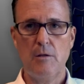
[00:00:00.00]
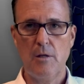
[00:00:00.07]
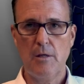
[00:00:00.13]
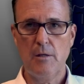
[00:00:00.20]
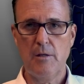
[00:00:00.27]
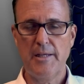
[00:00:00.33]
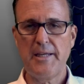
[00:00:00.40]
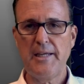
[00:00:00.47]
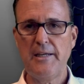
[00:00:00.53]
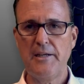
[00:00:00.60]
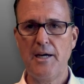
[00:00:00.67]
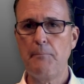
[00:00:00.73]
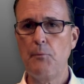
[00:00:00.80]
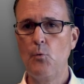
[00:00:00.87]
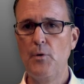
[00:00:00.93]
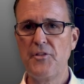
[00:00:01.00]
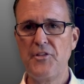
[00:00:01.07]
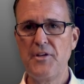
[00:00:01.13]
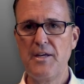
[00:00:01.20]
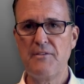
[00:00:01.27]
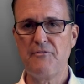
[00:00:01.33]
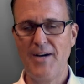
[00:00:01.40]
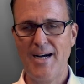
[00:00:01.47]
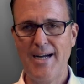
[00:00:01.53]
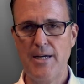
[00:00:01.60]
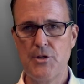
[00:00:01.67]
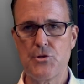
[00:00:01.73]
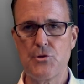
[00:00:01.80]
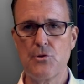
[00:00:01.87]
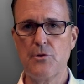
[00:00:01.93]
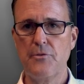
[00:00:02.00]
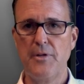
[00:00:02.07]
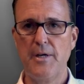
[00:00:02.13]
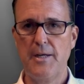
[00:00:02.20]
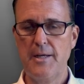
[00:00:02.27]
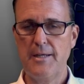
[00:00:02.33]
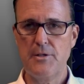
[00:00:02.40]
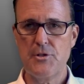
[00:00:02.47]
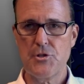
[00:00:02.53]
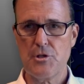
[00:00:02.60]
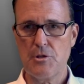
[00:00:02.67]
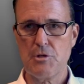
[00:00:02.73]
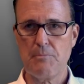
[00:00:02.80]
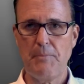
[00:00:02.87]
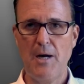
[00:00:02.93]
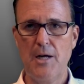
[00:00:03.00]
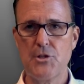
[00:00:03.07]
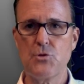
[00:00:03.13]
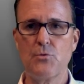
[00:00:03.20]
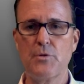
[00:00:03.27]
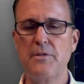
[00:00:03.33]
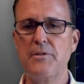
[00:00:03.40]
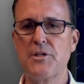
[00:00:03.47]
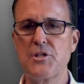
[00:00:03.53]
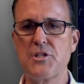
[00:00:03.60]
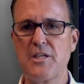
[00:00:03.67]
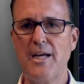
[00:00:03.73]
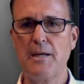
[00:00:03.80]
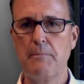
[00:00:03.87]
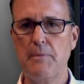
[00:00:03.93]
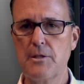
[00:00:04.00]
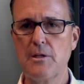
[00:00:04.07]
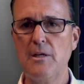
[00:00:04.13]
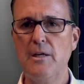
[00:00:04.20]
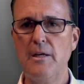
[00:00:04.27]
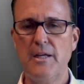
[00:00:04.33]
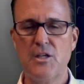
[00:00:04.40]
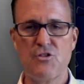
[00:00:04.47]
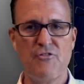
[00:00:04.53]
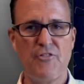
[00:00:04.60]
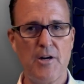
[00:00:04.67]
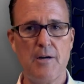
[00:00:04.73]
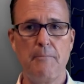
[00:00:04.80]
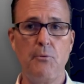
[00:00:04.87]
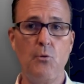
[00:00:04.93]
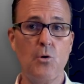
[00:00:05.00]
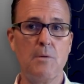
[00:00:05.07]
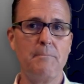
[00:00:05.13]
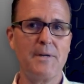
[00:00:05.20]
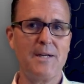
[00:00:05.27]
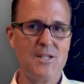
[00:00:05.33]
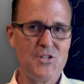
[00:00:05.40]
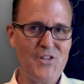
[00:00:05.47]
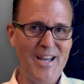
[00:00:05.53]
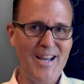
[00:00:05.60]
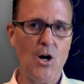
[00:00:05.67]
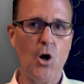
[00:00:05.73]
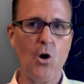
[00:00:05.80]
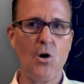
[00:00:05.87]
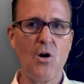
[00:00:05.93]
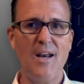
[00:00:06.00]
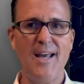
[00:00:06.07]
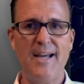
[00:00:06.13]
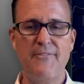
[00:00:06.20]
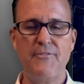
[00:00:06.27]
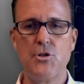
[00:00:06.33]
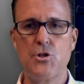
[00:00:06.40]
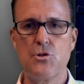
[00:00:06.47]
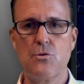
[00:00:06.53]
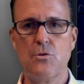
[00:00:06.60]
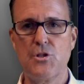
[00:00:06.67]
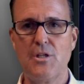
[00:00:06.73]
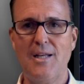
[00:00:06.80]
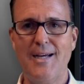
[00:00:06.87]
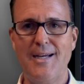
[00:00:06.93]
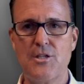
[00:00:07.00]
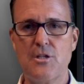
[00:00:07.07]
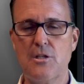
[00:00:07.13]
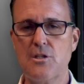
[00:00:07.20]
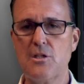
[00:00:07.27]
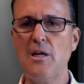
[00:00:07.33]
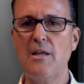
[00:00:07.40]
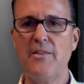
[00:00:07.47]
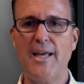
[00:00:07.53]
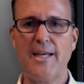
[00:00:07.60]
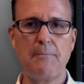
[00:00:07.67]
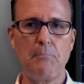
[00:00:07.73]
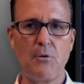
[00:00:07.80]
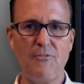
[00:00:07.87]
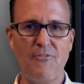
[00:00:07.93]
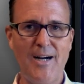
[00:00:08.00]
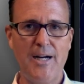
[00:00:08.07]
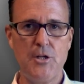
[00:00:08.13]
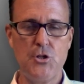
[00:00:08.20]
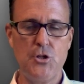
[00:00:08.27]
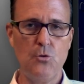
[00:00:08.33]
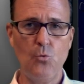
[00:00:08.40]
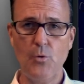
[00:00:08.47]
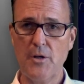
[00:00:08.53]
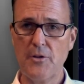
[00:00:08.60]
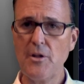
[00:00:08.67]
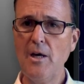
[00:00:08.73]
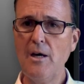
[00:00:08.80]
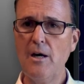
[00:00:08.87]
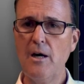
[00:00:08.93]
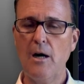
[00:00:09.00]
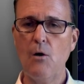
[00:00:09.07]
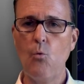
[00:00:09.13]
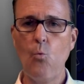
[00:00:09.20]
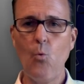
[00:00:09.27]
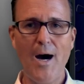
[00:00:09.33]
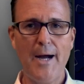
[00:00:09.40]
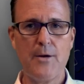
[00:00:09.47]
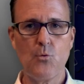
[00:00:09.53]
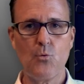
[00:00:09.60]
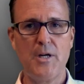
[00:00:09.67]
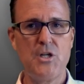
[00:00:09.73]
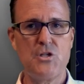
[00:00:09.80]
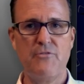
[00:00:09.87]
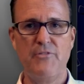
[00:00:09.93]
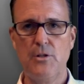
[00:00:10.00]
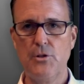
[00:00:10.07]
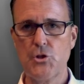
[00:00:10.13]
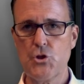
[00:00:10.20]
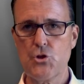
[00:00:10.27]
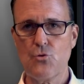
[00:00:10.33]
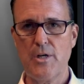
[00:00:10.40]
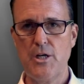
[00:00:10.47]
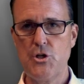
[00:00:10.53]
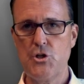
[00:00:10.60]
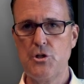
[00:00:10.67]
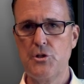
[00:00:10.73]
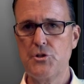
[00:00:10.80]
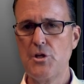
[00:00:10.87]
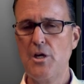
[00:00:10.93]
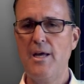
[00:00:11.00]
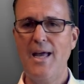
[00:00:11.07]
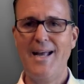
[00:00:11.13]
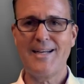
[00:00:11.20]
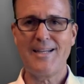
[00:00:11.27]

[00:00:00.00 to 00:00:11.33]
linking up with the advisor that is sponsoring this segment is very important, because they are life insurance licensed. They can provide you with a wide range of illustrations and